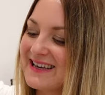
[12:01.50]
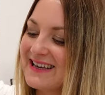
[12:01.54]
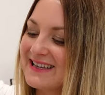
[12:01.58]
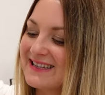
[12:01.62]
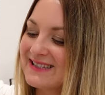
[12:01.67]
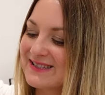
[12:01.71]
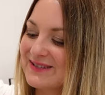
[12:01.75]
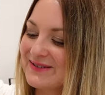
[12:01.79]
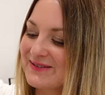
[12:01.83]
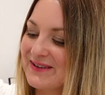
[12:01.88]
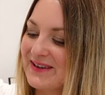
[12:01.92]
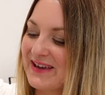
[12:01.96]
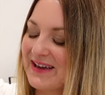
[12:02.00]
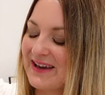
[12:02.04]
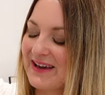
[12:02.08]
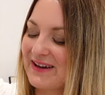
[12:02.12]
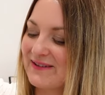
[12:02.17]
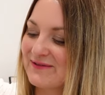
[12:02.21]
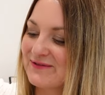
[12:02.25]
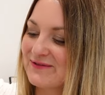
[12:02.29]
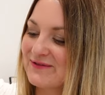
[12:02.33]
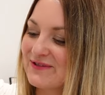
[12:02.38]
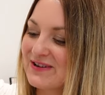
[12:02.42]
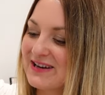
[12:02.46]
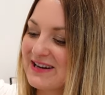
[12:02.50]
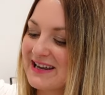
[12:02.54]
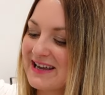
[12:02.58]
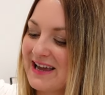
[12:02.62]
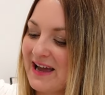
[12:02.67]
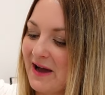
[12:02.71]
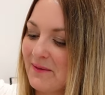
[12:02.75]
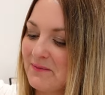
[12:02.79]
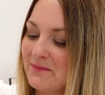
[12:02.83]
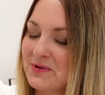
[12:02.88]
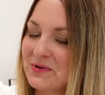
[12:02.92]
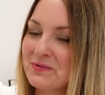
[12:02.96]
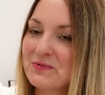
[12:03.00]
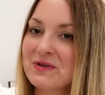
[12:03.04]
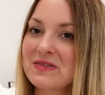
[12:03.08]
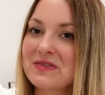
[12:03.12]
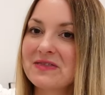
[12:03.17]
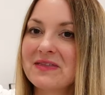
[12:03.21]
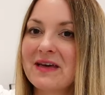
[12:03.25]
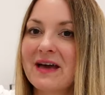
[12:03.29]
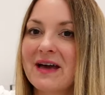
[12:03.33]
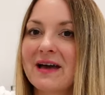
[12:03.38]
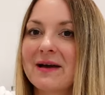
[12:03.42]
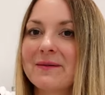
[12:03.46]
So yeah, really happy
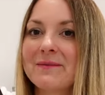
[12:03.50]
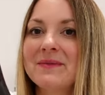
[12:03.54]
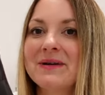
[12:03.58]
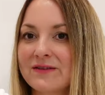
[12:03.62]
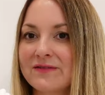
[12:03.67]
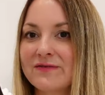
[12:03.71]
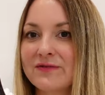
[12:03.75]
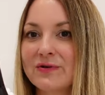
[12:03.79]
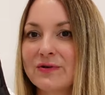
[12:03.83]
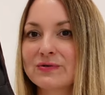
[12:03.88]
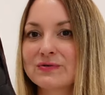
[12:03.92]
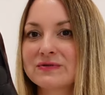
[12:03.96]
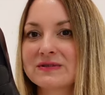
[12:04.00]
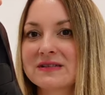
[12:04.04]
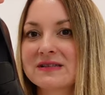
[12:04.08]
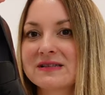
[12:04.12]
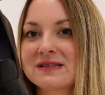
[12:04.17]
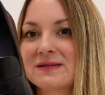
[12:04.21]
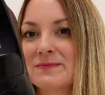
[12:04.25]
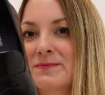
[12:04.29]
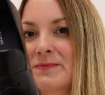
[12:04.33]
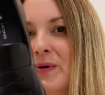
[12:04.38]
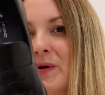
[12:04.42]
with them. They've got this